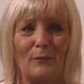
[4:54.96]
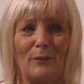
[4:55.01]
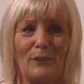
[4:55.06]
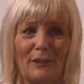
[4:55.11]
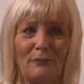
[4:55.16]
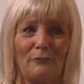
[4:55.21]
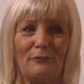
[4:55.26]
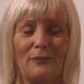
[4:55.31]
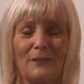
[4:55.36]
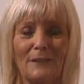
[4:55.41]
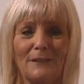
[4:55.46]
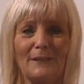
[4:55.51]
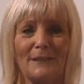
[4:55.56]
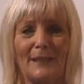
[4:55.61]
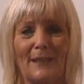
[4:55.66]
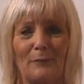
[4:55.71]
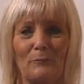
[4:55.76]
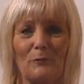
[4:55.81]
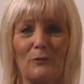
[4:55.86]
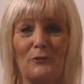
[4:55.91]
when he
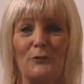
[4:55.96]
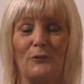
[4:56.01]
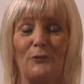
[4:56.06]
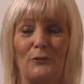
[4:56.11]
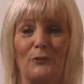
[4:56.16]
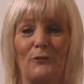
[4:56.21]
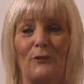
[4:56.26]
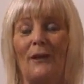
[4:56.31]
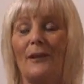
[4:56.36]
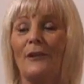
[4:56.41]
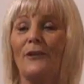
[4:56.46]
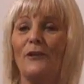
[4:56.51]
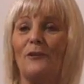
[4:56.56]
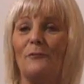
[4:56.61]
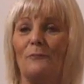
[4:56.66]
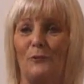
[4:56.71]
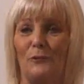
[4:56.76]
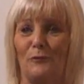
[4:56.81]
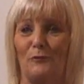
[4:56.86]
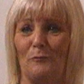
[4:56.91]
first came through, I
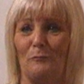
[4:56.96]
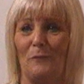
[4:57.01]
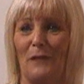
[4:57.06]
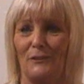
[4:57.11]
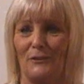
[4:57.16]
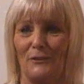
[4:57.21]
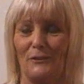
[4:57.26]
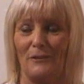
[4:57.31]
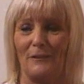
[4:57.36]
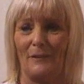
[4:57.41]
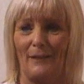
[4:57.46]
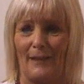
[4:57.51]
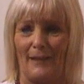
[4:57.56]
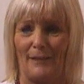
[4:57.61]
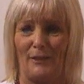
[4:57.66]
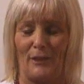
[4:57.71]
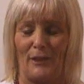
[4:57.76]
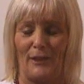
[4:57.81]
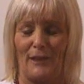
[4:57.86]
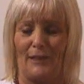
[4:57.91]
couldn't move a muscle,
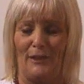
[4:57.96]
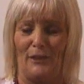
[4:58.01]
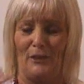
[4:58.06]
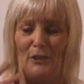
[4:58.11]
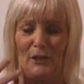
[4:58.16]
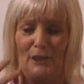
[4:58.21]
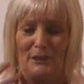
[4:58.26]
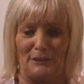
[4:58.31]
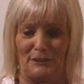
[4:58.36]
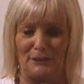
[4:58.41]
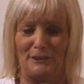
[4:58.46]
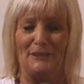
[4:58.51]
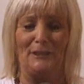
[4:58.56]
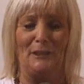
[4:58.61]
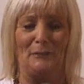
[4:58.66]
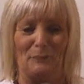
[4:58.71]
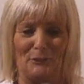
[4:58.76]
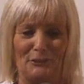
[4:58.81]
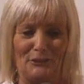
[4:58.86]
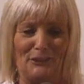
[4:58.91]
and I had 90
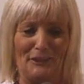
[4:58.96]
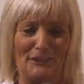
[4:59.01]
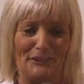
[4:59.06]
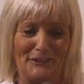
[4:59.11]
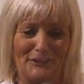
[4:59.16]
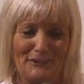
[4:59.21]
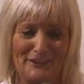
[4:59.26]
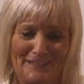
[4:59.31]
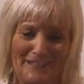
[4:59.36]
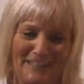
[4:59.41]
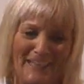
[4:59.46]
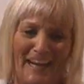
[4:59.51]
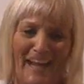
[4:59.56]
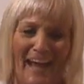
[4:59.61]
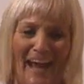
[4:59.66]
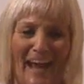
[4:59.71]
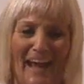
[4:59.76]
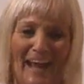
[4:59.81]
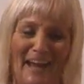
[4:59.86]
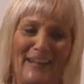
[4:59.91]
double chins,
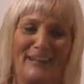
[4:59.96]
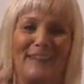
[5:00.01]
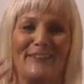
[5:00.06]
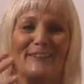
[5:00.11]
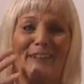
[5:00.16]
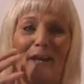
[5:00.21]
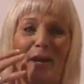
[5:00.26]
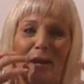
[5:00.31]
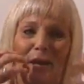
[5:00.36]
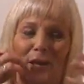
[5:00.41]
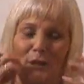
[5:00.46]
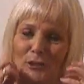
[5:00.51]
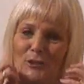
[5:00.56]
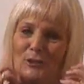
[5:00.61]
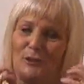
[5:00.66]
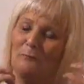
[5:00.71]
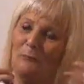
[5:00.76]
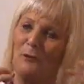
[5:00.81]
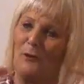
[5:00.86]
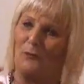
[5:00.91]
and he
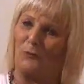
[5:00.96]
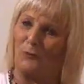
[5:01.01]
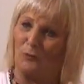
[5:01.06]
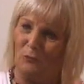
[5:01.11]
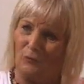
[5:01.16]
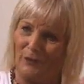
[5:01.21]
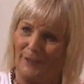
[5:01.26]
spoke